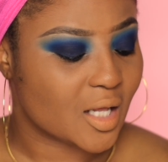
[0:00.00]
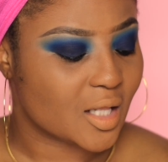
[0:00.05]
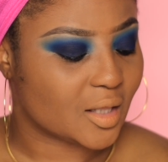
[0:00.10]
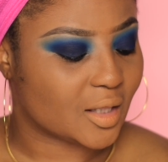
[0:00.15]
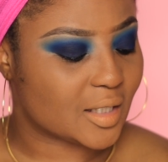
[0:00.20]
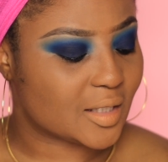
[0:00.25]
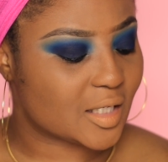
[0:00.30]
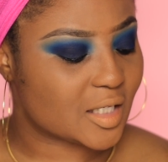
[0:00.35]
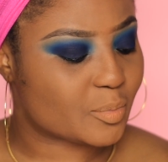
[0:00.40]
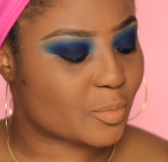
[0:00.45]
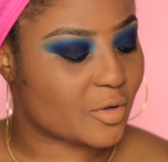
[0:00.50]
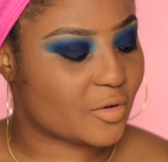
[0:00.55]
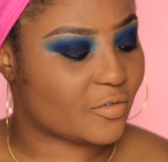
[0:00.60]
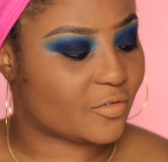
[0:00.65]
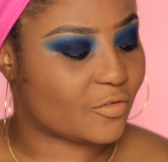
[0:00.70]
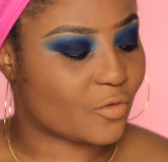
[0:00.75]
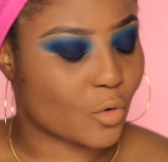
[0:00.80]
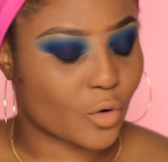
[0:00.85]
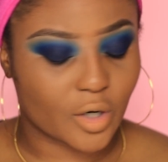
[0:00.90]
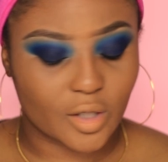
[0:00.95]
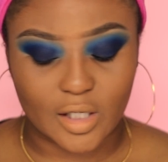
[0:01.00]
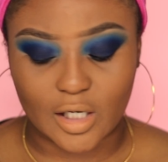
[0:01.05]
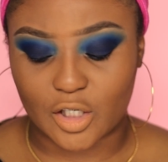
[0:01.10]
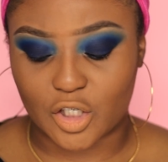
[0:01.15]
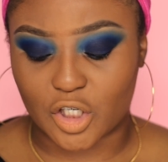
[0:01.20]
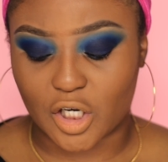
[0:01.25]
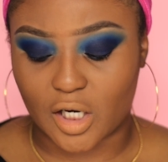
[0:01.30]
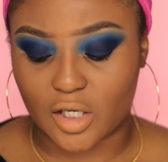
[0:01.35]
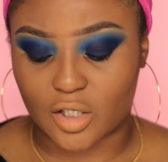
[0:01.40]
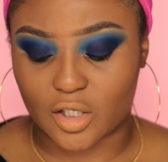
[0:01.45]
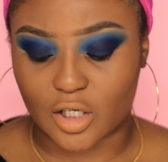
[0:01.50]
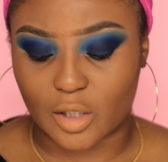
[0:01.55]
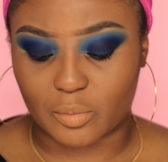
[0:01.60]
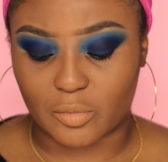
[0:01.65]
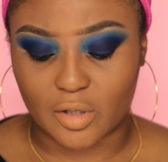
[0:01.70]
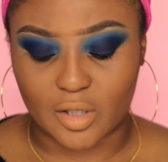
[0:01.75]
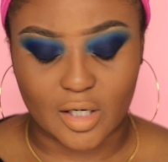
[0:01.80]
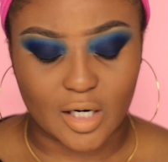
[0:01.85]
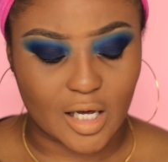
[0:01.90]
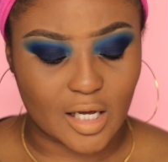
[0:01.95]
This is before they changed up
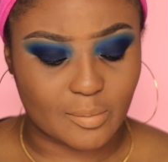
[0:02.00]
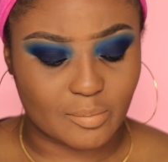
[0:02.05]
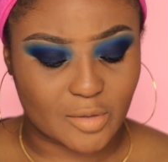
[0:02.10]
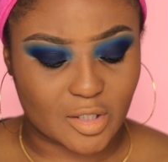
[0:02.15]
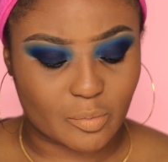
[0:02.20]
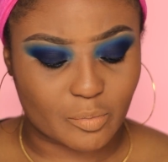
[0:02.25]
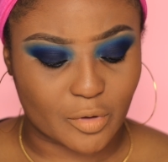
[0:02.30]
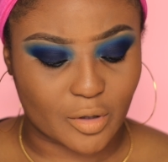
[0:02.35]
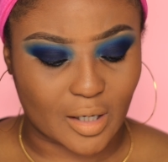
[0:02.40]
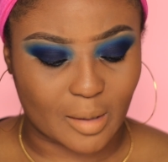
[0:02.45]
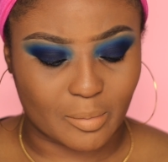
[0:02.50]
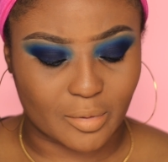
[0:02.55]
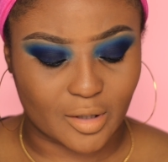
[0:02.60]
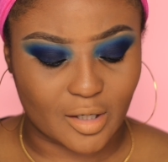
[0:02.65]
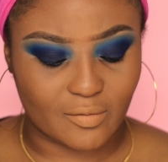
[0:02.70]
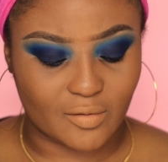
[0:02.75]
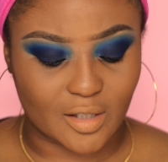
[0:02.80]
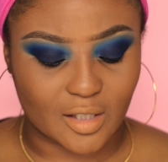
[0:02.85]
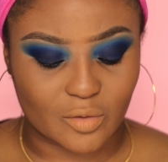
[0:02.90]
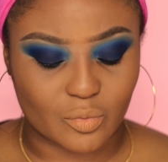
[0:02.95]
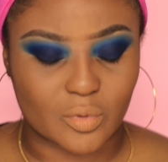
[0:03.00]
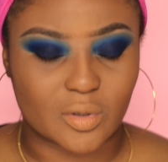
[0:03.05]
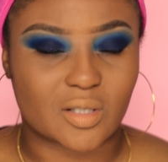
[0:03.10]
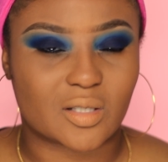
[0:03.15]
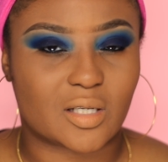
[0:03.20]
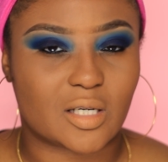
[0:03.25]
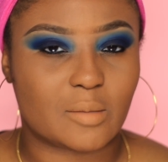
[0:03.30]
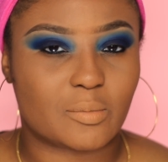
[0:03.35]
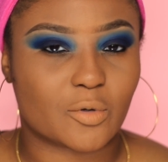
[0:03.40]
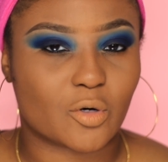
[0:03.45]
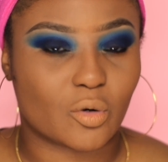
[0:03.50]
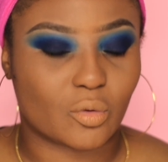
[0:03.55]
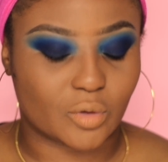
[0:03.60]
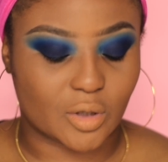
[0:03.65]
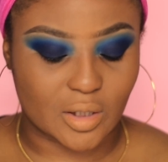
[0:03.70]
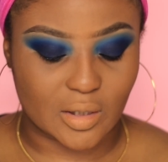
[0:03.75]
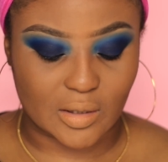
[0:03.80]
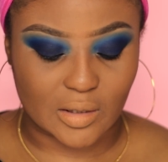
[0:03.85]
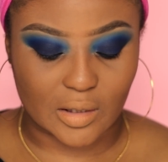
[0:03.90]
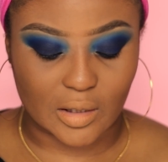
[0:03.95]
the names, but I believe this was Deep
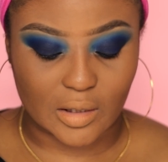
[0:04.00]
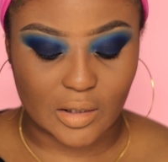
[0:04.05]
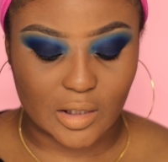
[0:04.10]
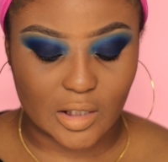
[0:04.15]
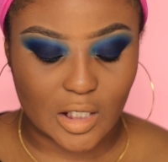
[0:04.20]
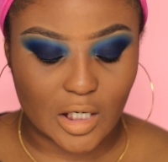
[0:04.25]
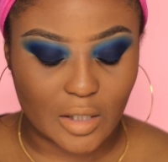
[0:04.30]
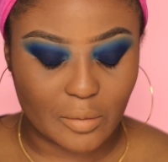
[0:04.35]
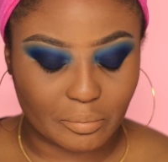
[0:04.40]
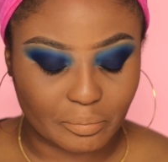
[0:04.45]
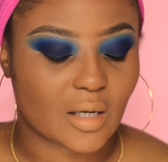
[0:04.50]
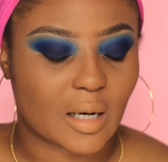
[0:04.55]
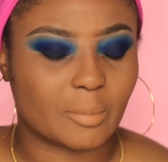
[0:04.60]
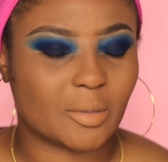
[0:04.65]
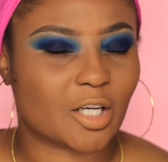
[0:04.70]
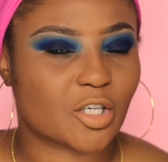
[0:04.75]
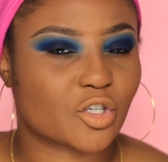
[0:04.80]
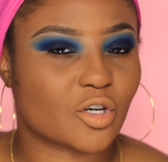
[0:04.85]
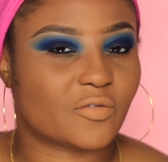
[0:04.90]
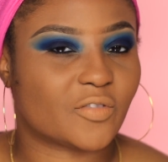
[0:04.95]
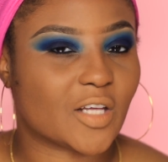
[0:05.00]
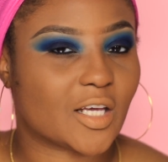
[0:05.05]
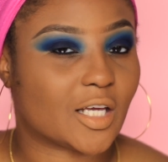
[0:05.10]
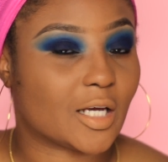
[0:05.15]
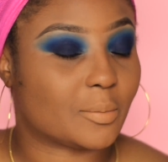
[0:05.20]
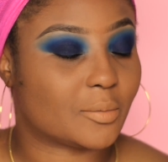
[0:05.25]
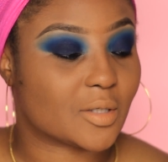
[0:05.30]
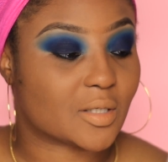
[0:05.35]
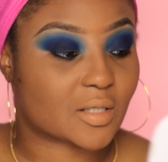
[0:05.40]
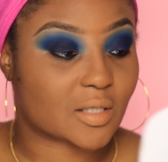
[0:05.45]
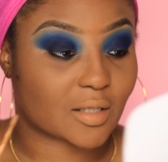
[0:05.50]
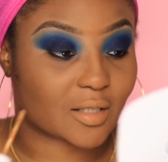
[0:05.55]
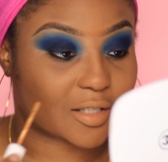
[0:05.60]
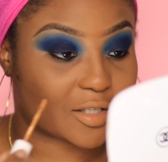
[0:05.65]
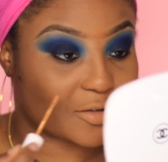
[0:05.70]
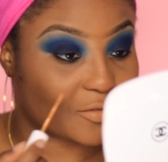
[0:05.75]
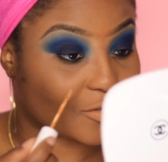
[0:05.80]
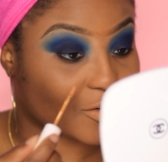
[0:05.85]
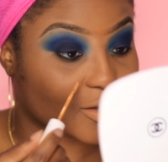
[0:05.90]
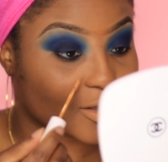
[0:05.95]
Golden 60. I'm not sure if they kept a
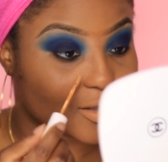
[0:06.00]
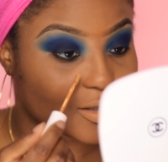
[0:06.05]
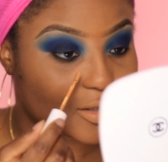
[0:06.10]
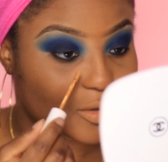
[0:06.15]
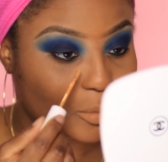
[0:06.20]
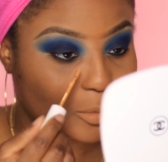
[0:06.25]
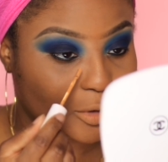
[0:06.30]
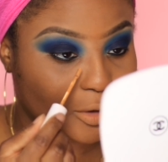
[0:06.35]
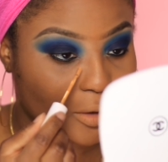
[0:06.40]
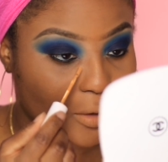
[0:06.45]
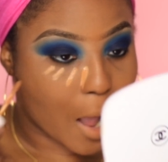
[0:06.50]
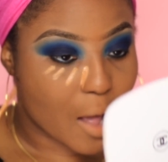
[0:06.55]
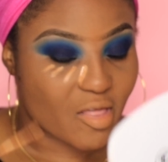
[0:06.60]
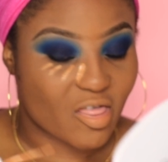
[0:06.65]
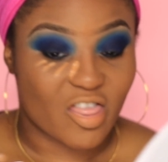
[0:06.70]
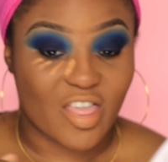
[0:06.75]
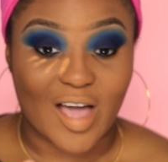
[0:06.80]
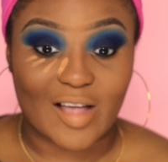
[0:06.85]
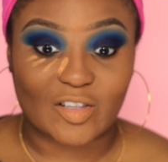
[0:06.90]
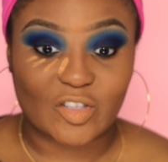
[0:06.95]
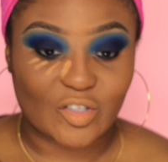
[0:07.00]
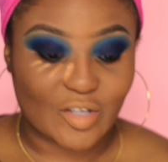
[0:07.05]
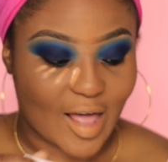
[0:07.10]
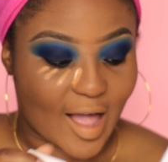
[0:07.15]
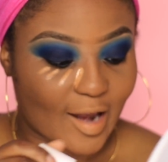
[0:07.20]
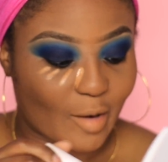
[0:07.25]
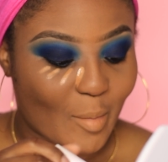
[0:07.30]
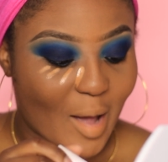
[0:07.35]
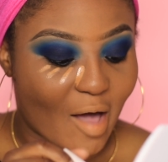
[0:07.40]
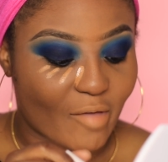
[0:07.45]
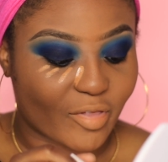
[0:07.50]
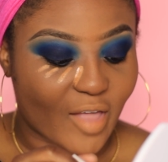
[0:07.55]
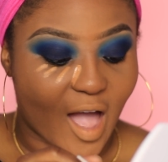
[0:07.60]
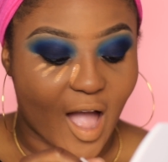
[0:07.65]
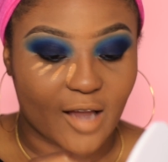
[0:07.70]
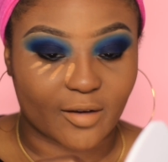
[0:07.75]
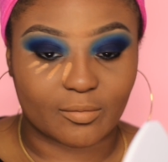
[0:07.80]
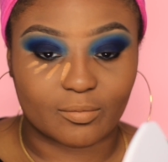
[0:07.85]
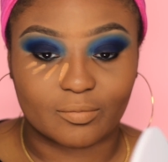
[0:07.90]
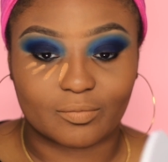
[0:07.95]
60 for this, but that's that about
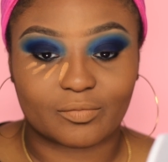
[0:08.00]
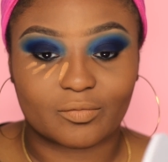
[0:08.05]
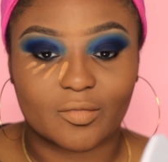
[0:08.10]
that.